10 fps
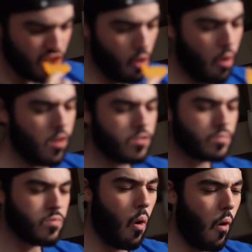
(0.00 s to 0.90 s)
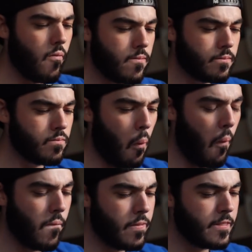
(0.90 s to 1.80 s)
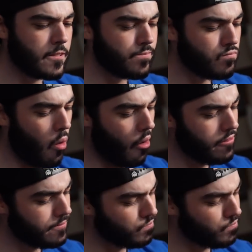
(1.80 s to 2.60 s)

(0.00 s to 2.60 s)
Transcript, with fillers: Lovely. Take another, take another uh, bite.